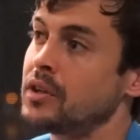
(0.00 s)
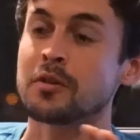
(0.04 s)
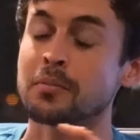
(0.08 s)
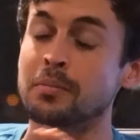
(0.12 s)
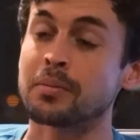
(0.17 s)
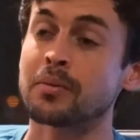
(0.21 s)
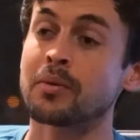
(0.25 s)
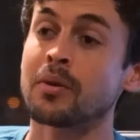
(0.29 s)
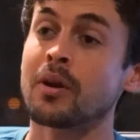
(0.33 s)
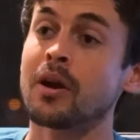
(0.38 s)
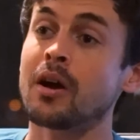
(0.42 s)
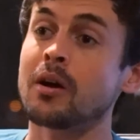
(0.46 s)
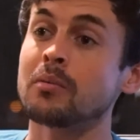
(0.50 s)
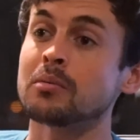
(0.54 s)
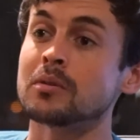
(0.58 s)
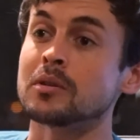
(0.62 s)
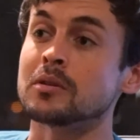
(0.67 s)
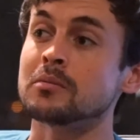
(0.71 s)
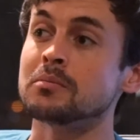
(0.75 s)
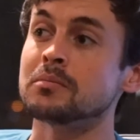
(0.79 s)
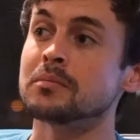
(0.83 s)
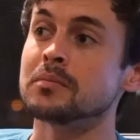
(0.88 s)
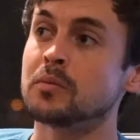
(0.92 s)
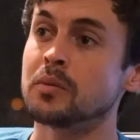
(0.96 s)
The
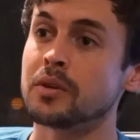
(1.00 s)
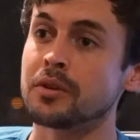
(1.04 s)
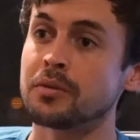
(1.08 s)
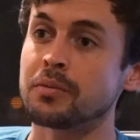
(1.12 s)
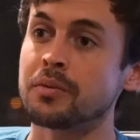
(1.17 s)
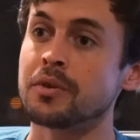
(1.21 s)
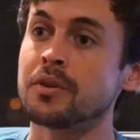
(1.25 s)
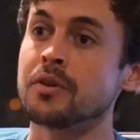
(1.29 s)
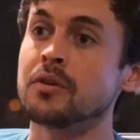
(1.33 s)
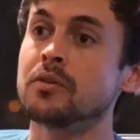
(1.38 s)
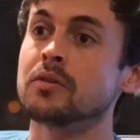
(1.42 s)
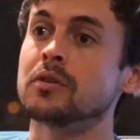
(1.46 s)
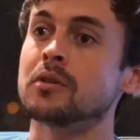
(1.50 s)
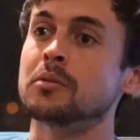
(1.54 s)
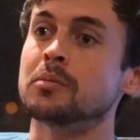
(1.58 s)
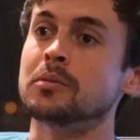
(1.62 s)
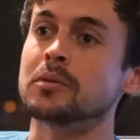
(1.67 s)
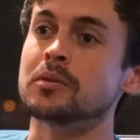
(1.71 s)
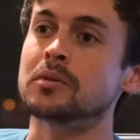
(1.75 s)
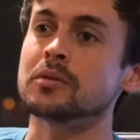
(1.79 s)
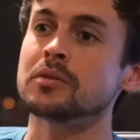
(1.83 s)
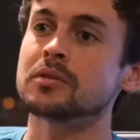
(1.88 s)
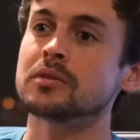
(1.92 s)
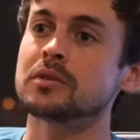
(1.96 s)
problem with
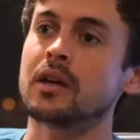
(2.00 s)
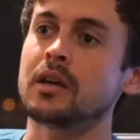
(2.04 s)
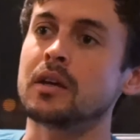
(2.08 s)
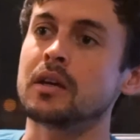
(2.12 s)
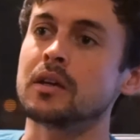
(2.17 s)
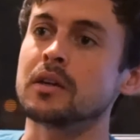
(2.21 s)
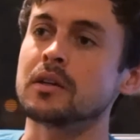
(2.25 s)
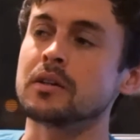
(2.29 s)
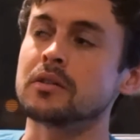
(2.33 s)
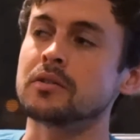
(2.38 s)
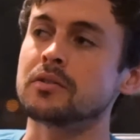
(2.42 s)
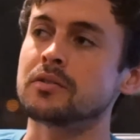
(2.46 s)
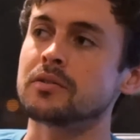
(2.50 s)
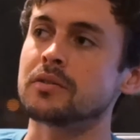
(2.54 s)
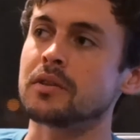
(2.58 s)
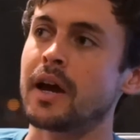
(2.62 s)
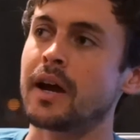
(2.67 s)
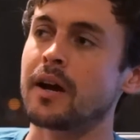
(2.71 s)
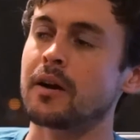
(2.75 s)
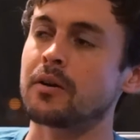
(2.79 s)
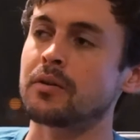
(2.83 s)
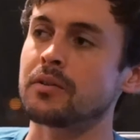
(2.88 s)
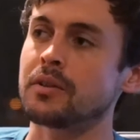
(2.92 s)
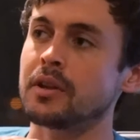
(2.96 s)
renewables is
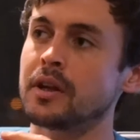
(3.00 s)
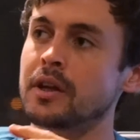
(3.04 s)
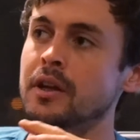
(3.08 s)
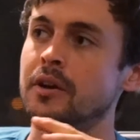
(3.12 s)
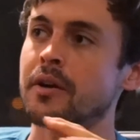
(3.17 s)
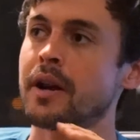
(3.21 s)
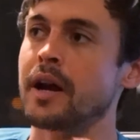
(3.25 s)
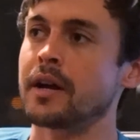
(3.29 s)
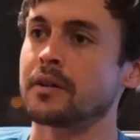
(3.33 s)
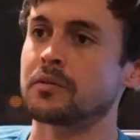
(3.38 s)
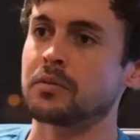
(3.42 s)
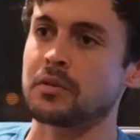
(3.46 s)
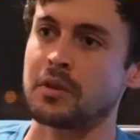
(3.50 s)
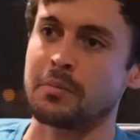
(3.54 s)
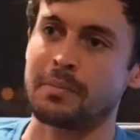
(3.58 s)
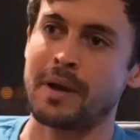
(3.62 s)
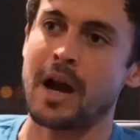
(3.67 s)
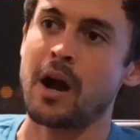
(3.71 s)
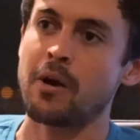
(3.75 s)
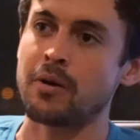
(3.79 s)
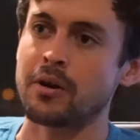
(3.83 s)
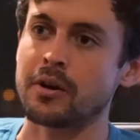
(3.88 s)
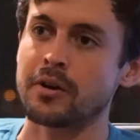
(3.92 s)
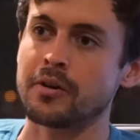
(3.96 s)
how they interact with the
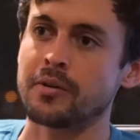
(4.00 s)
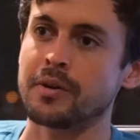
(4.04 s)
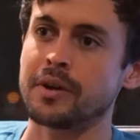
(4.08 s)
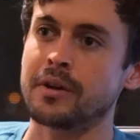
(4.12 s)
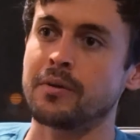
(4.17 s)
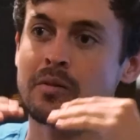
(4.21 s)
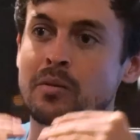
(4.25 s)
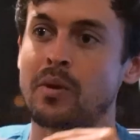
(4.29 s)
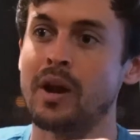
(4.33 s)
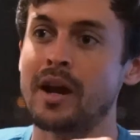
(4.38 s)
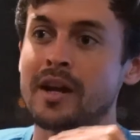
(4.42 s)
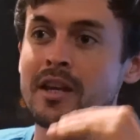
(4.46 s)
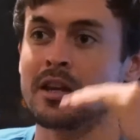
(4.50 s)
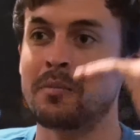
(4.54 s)
power grid, right?